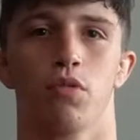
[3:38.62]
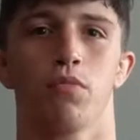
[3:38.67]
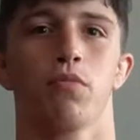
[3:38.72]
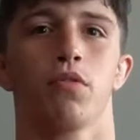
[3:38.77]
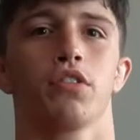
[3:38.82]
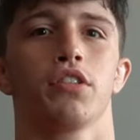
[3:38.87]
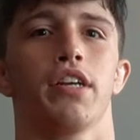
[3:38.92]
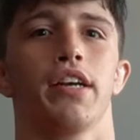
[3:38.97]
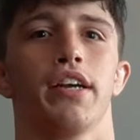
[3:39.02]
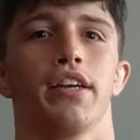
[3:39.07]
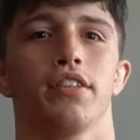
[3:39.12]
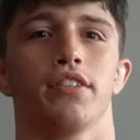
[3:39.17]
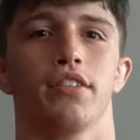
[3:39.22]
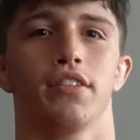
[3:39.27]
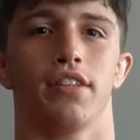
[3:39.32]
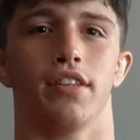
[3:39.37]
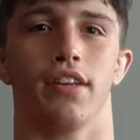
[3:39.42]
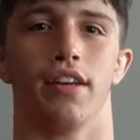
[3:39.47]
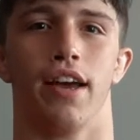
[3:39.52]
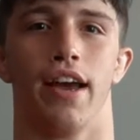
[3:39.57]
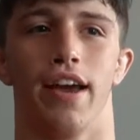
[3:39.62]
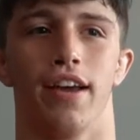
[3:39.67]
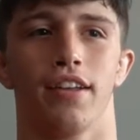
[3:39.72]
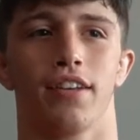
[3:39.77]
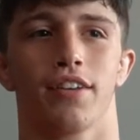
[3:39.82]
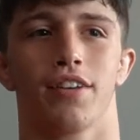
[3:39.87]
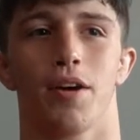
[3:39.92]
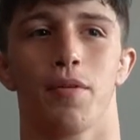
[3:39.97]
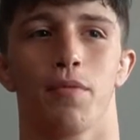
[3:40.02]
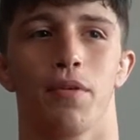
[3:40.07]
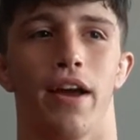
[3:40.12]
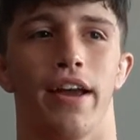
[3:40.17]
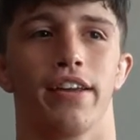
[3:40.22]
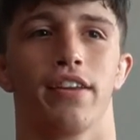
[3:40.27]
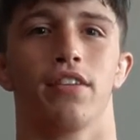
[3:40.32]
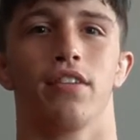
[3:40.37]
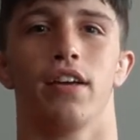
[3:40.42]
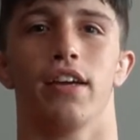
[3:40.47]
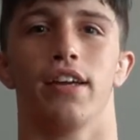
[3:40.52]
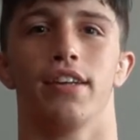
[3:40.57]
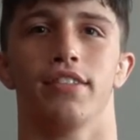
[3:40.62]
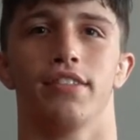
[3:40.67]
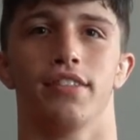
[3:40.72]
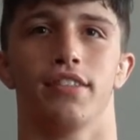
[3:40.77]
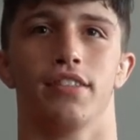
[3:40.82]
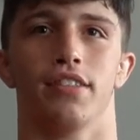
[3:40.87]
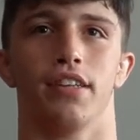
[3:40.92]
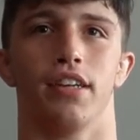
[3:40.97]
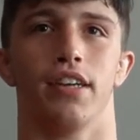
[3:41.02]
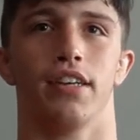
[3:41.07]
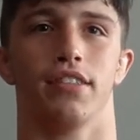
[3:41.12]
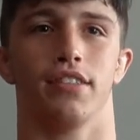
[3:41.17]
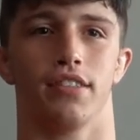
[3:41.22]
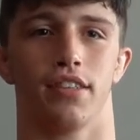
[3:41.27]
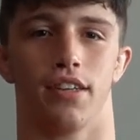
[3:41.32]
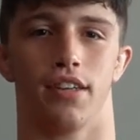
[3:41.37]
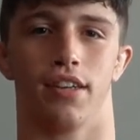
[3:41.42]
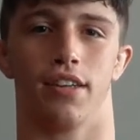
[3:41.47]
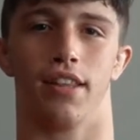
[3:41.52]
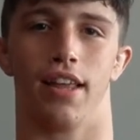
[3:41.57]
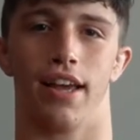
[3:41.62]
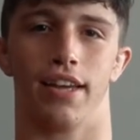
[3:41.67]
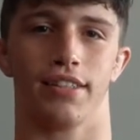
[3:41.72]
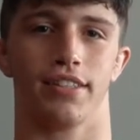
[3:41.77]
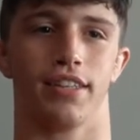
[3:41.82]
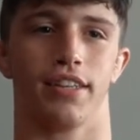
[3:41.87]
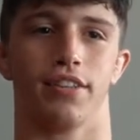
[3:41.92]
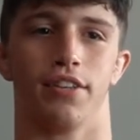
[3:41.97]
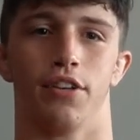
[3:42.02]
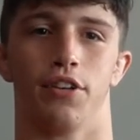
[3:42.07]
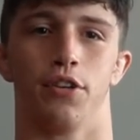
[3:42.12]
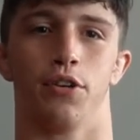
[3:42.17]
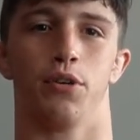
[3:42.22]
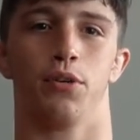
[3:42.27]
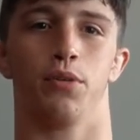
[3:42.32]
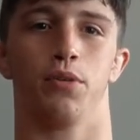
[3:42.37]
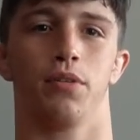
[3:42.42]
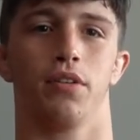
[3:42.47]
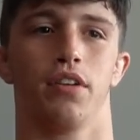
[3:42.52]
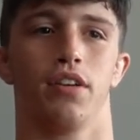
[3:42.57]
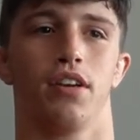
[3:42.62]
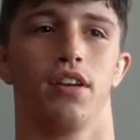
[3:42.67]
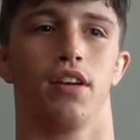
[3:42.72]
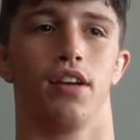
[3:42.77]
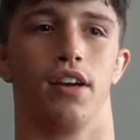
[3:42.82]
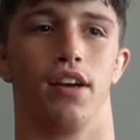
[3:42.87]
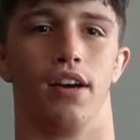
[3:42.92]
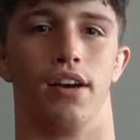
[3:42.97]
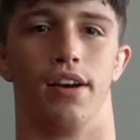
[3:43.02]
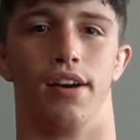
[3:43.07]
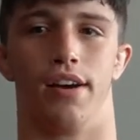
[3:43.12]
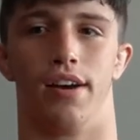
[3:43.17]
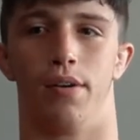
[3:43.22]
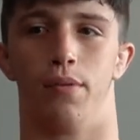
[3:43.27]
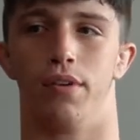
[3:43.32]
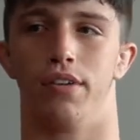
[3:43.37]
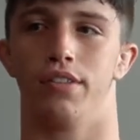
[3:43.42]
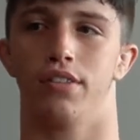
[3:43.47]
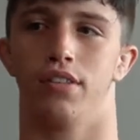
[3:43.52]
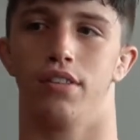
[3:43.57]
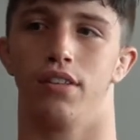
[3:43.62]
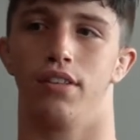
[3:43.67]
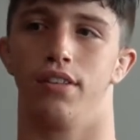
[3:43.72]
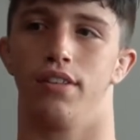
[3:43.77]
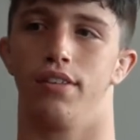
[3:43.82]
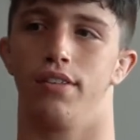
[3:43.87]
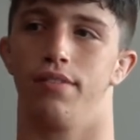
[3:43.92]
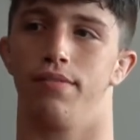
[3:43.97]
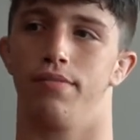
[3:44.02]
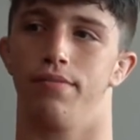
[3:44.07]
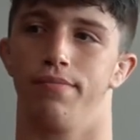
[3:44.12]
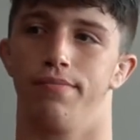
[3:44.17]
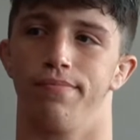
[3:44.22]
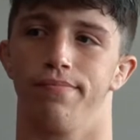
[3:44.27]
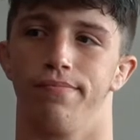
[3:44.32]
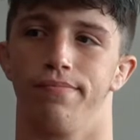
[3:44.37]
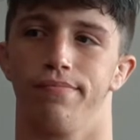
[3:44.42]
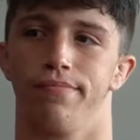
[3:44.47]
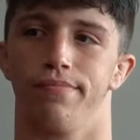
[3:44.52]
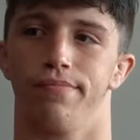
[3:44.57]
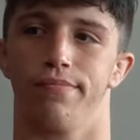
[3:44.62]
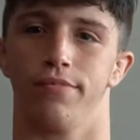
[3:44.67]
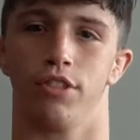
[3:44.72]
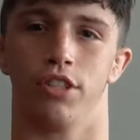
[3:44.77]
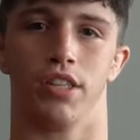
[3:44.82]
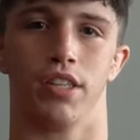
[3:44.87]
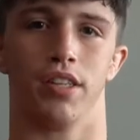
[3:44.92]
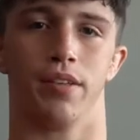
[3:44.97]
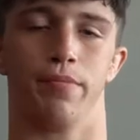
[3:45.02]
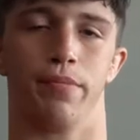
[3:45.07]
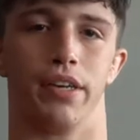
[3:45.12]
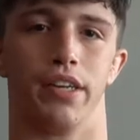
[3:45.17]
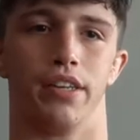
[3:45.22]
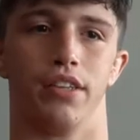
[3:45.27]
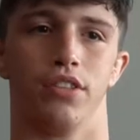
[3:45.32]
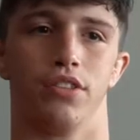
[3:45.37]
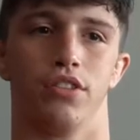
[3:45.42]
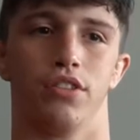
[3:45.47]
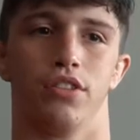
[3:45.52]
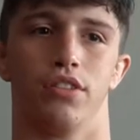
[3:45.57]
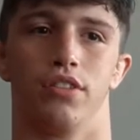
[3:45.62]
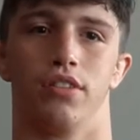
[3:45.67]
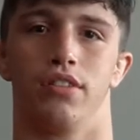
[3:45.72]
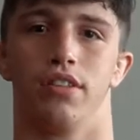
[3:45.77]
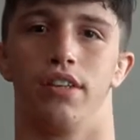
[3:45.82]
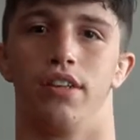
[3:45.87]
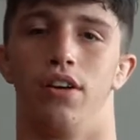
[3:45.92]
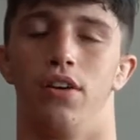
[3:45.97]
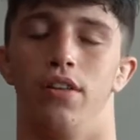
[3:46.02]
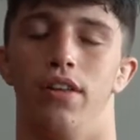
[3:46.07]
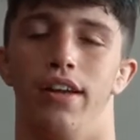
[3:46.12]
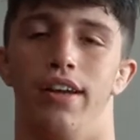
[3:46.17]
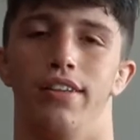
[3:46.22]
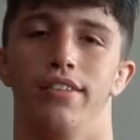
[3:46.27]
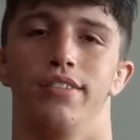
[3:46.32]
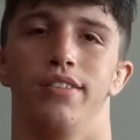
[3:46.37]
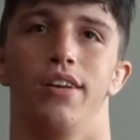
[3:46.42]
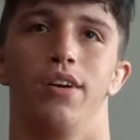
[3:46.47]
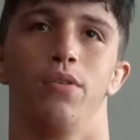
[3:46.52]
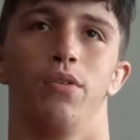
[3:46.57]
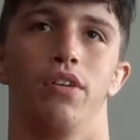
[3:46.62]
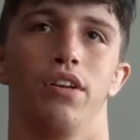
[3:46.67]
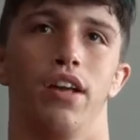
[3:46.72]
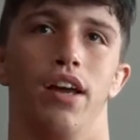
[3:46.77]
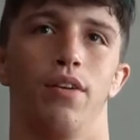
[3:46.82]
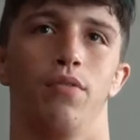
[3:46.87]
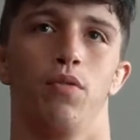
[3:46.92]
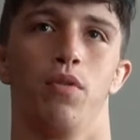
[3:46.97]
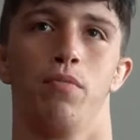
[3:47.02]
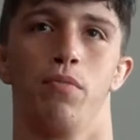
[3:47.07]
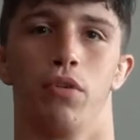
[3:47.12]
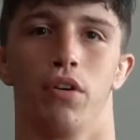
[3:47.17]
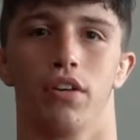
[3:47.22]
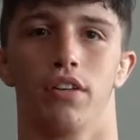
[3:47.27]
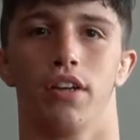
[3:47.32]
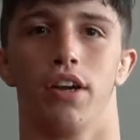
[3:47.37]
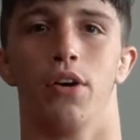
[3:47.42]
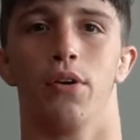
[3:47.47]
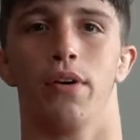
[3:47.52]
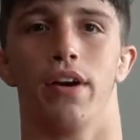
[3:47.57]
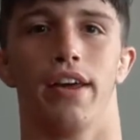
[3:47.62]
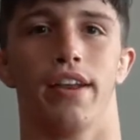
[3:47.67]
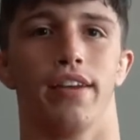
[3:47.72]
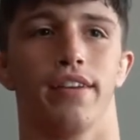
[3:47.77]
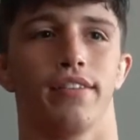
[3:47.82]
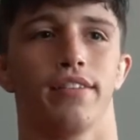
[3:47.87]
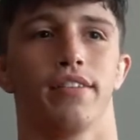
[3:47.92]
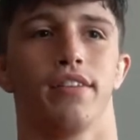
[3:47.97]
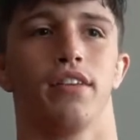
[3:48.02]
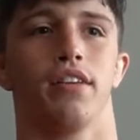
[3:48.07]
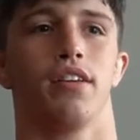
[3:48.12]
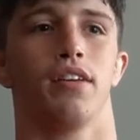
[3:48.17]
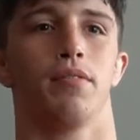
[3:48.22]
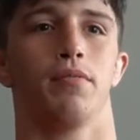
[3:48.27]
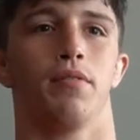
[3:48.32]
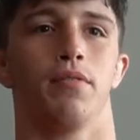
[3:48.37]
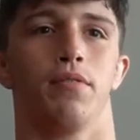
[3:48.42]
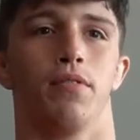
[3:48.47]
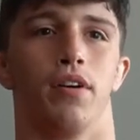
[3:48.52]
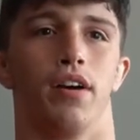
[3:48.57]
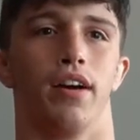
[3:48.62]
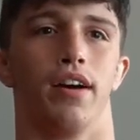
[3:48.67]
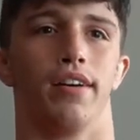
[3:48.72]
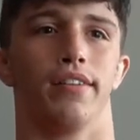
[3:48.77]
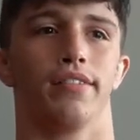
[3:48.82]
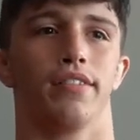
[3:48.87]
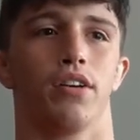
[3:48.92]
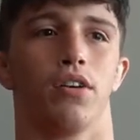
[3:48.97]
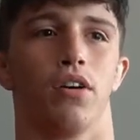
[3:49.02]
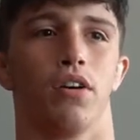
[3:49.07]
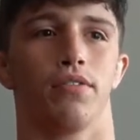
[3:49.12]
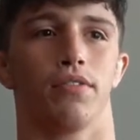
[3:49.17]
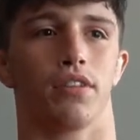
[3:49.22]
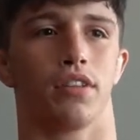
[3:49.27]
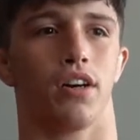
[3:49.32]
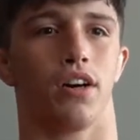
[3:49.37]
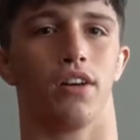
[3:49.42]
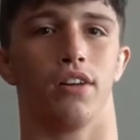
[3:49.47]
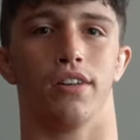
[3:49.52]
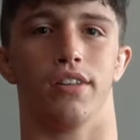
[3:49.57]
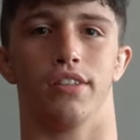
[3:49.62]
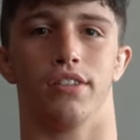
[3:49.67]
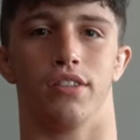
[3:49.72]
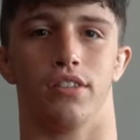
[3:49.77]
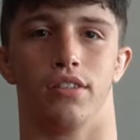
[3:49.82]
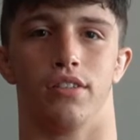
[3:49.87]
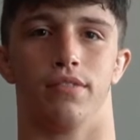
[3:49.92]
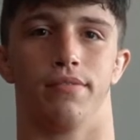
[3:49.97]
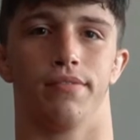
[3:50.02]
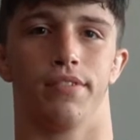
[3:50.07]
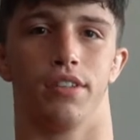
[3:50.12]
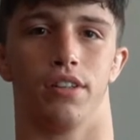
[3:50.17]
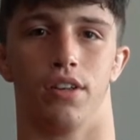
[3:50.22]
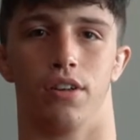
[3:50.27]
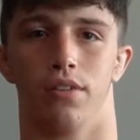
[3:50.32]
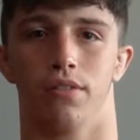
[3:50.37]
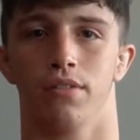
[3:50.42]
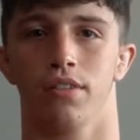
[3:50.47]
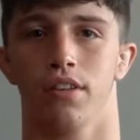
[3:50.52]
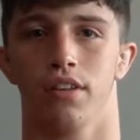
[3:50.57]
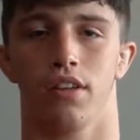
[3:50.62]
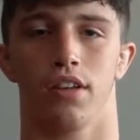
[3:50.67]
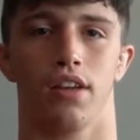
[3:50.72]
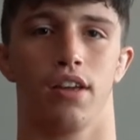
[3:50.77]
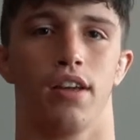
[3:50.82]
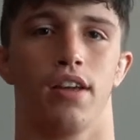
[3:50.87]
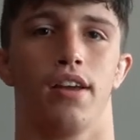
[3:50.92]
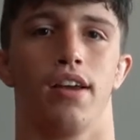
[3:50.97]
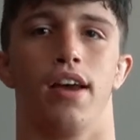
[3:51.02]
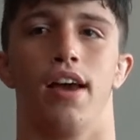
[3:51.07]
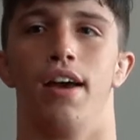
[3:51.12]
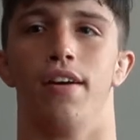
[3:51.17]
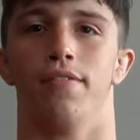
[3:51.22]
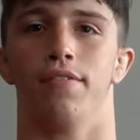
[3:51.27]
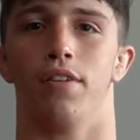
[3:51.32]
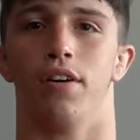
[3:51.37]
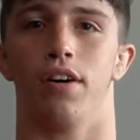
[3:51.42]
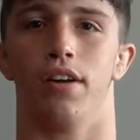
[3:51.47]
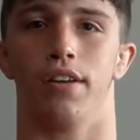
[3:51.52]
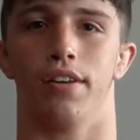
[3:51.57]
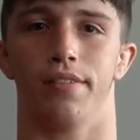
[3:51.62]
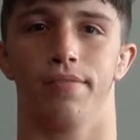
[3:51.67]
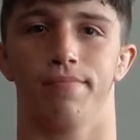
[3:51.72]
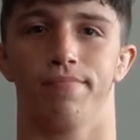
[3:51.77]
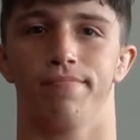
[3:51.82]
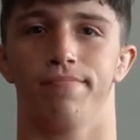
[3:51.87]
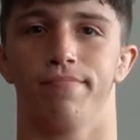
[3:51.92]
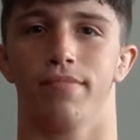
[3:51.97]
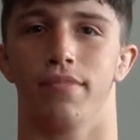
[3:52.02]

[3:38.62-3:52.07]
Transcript: one more chance to add a couple accolades. It's the last thing to do. I went to Virginia Beach and all that, so I wanted to have one more go at it before I go off to college and, you know, have fun